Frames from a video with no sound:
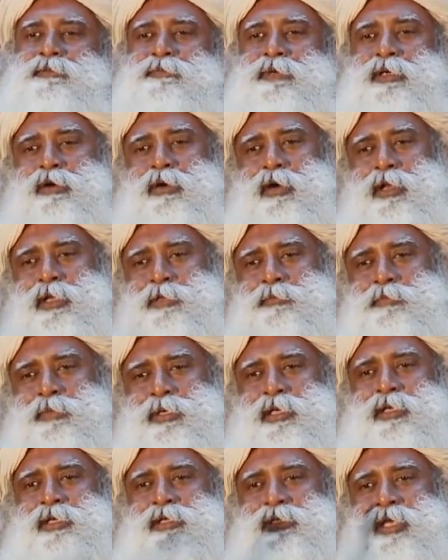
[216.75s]
we call it
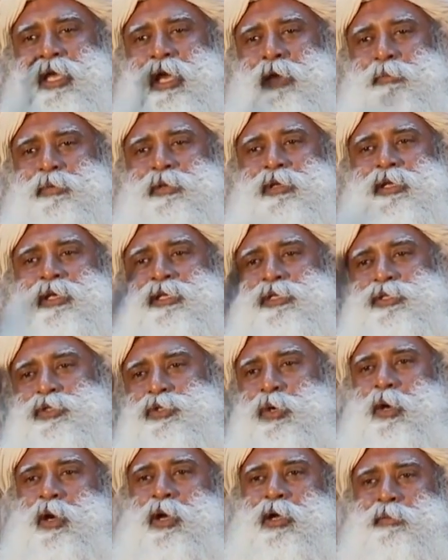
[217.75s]
peace, happiness,
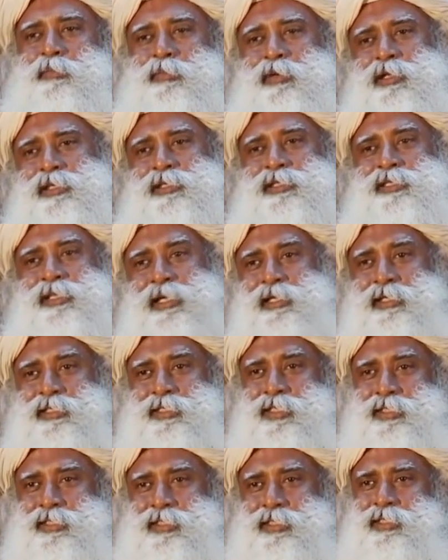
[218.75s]
joy, bliss,
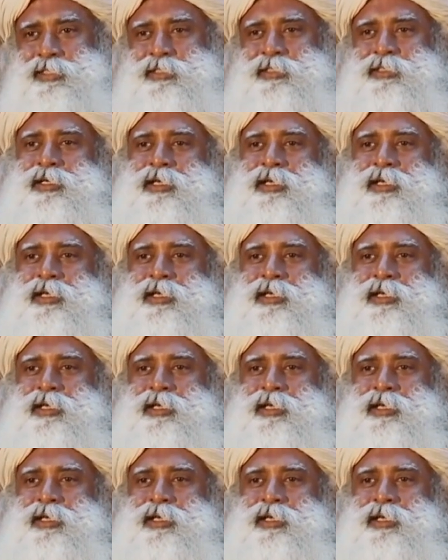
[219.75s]
ecstasy.